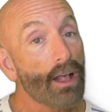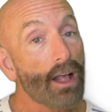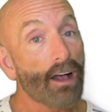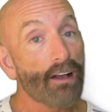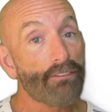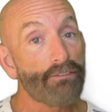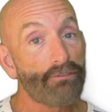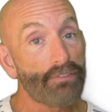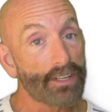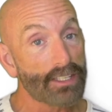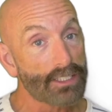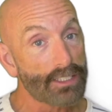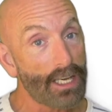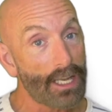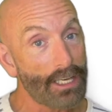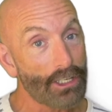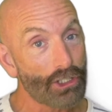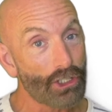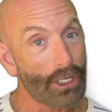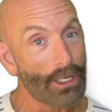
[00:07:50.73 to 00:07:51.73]
a
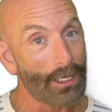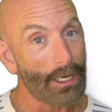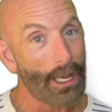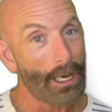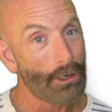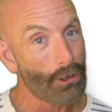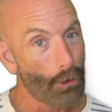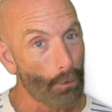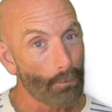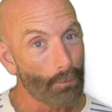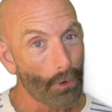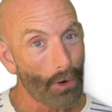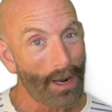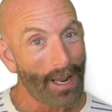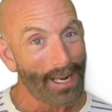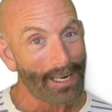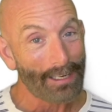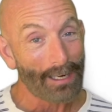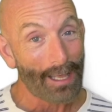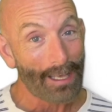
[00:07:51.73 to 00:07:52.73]
fixation in your
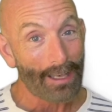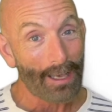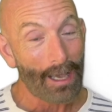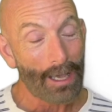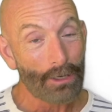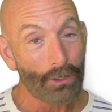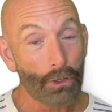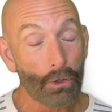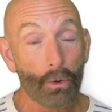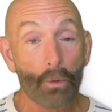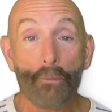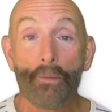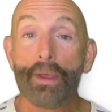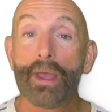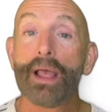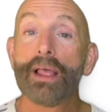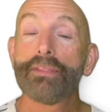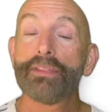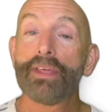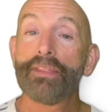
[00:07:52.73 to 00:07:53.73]
brain like I do,
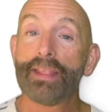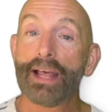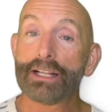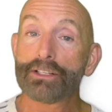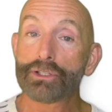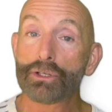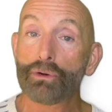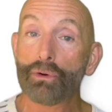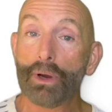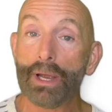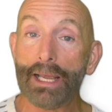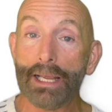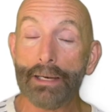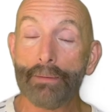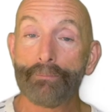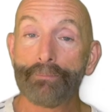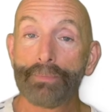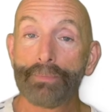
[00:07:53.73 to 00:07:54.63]
then that's great